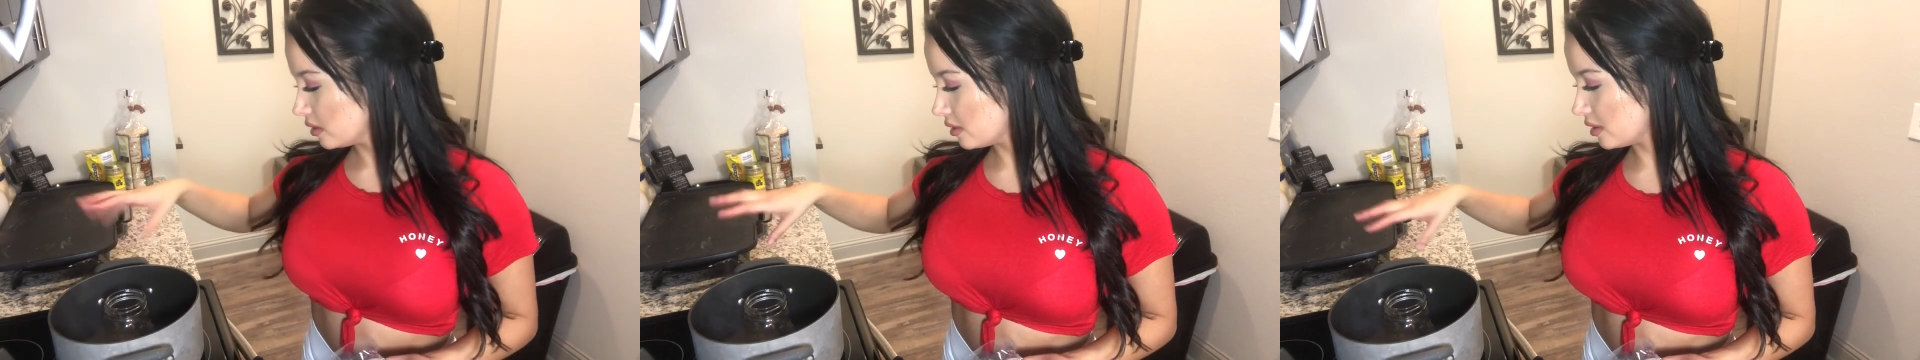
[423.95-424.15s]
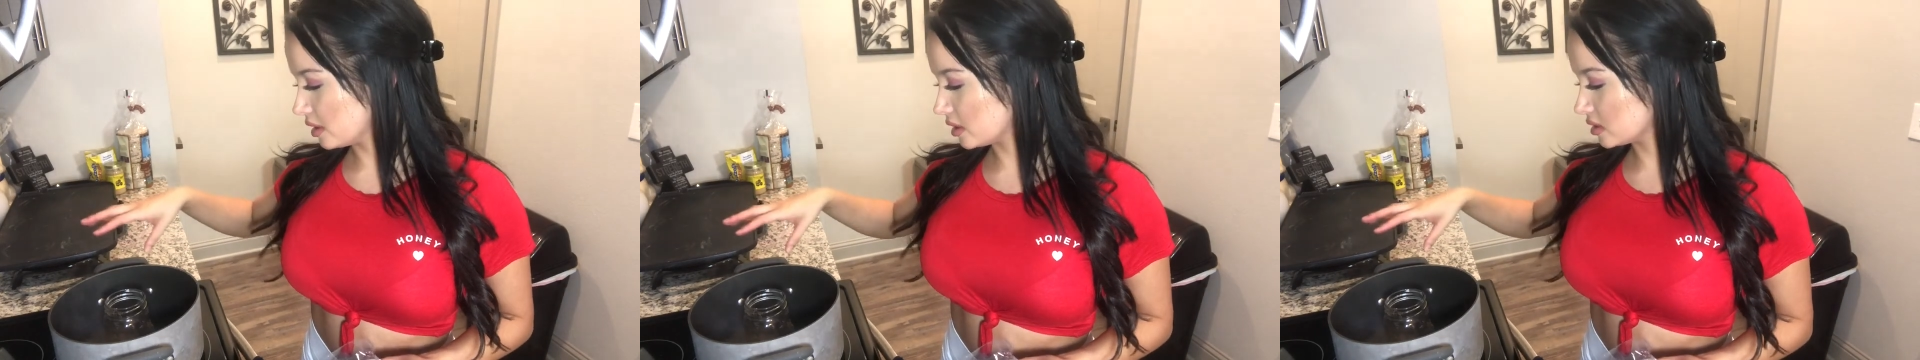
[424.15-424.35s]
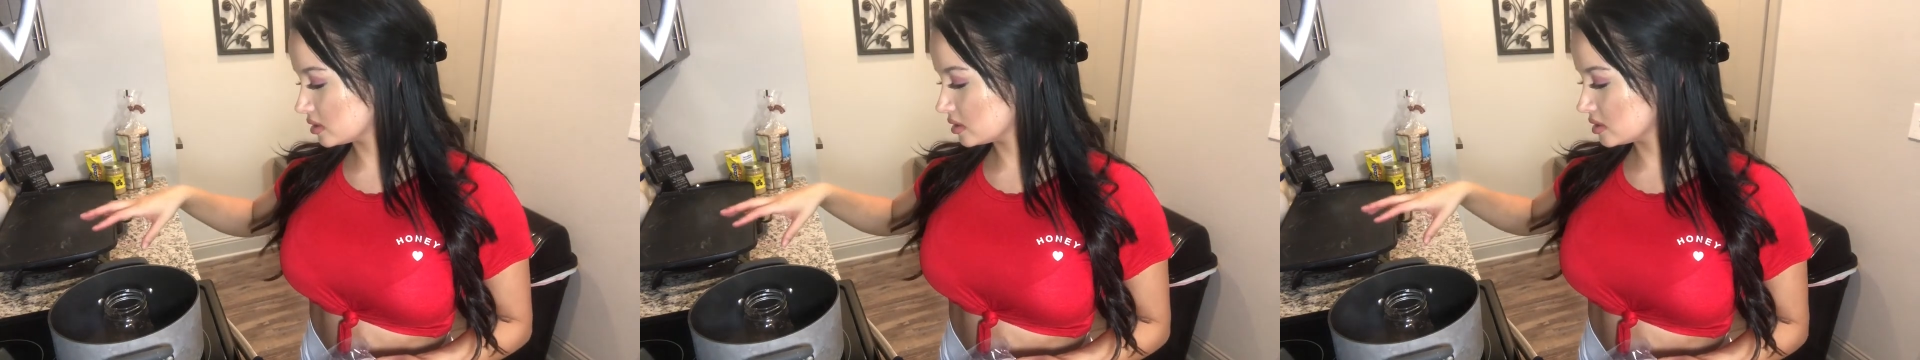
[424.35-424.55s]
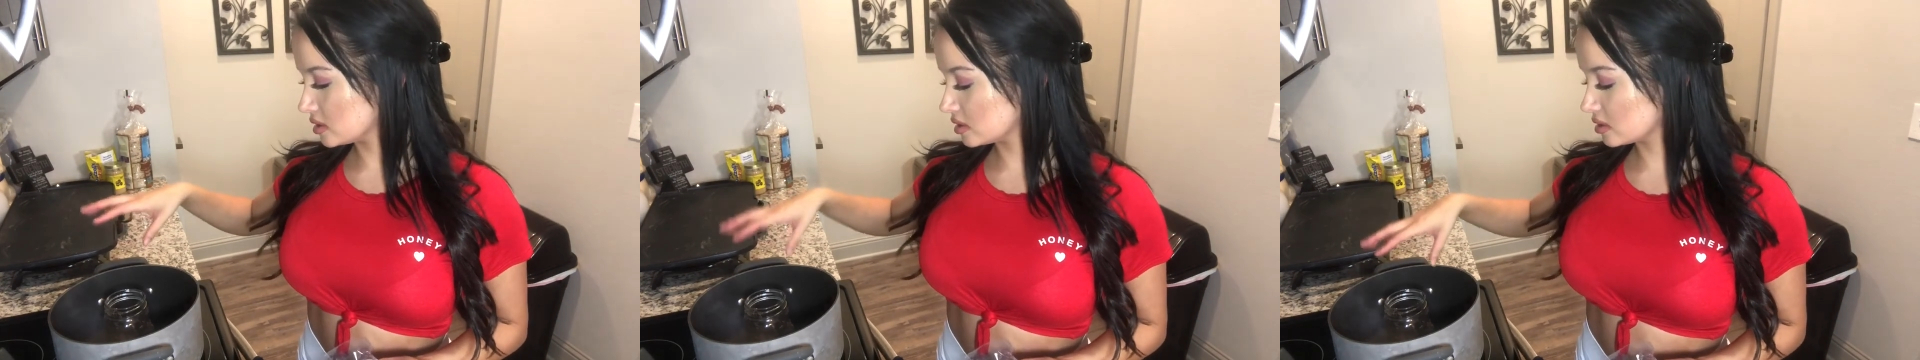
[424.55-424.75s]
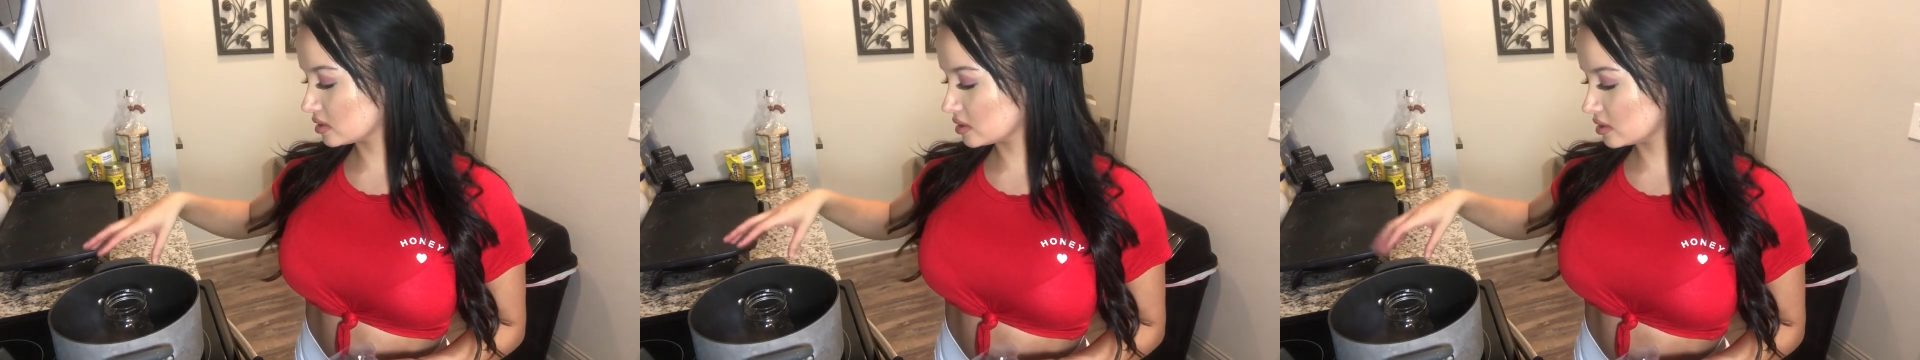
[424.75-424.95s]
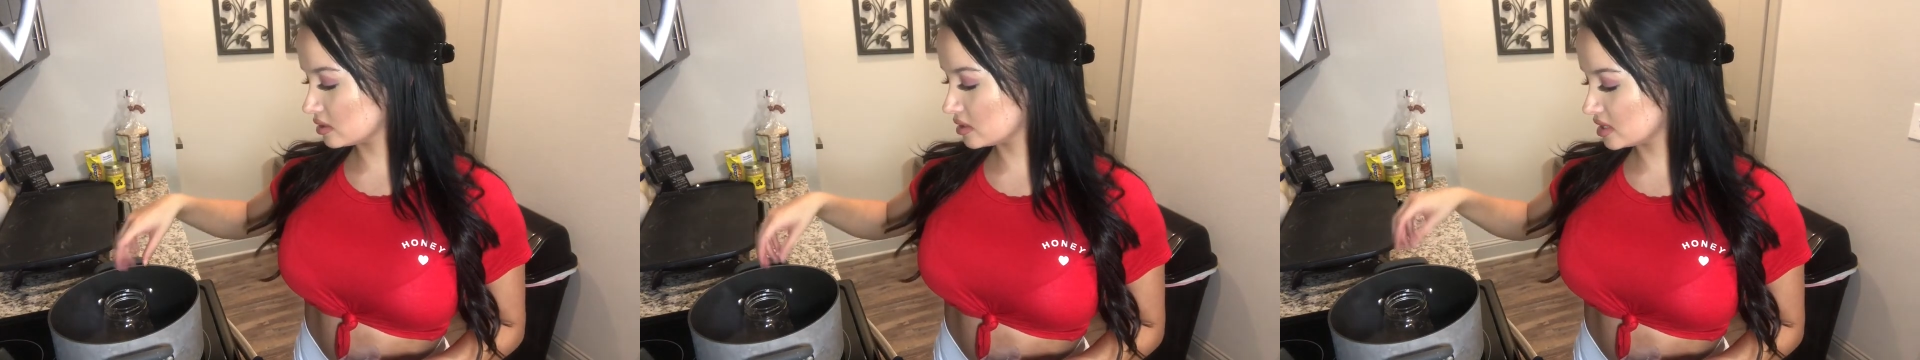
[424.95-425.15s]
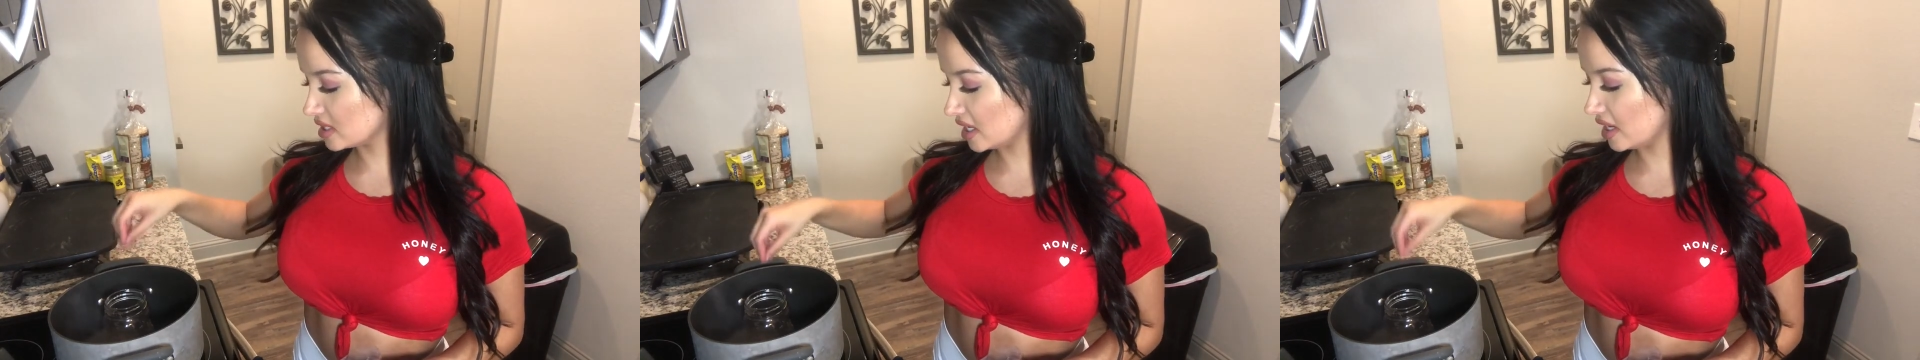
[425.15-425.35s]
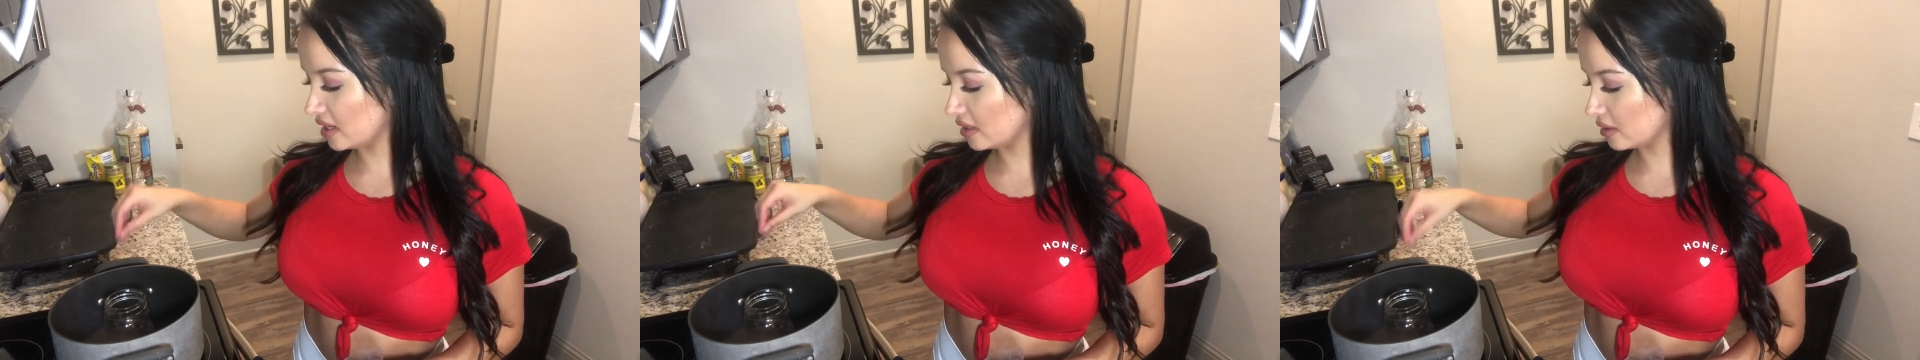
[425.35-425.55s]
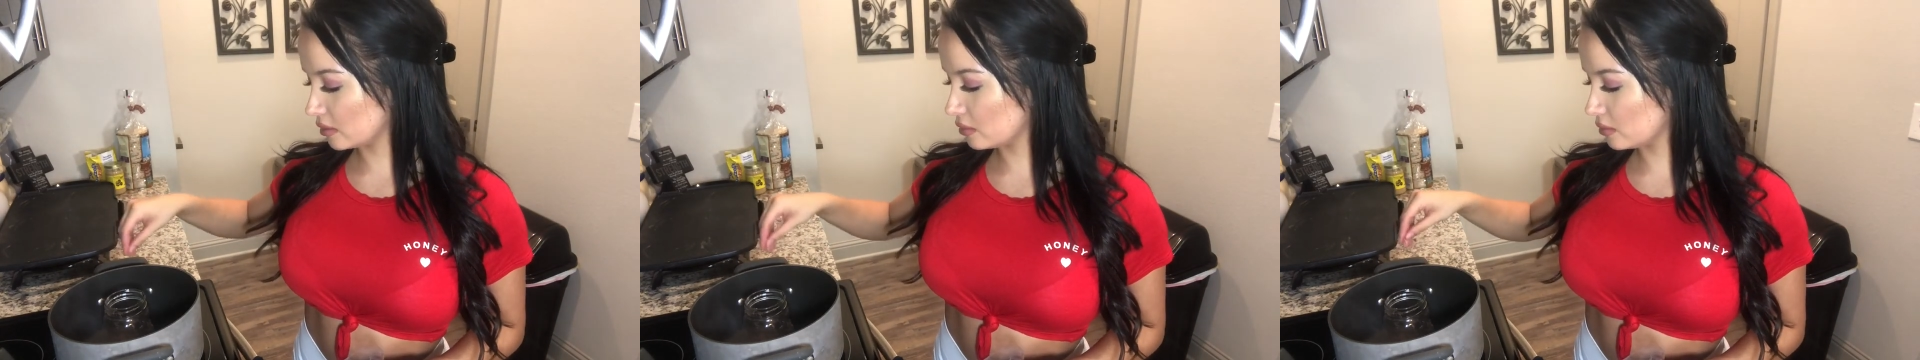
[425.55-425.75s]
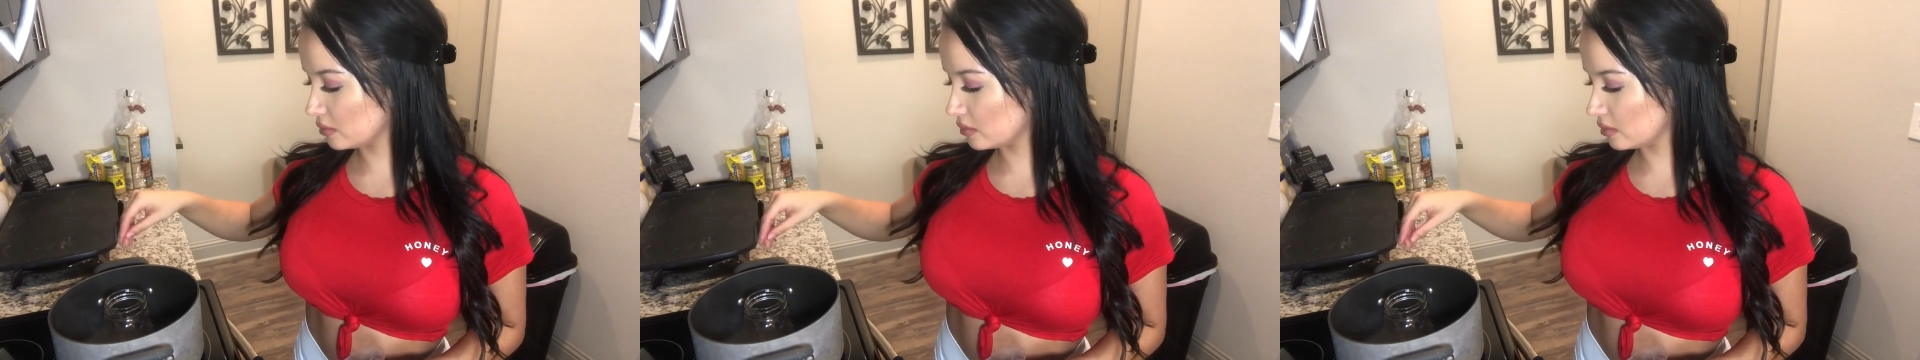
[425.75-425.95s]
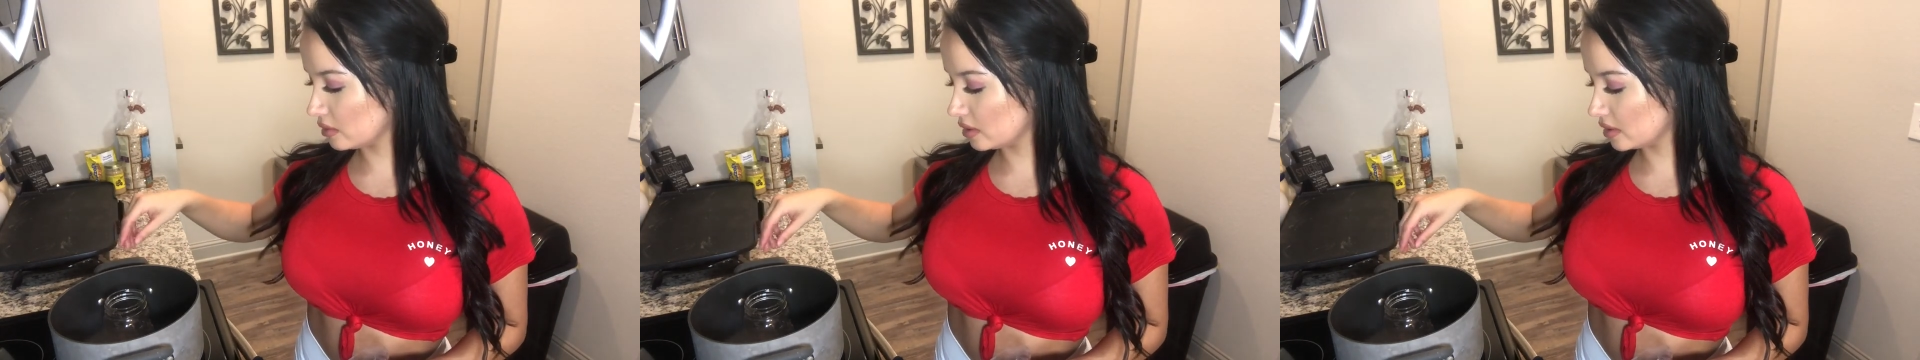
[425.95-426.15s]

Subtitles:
thing sit and cool,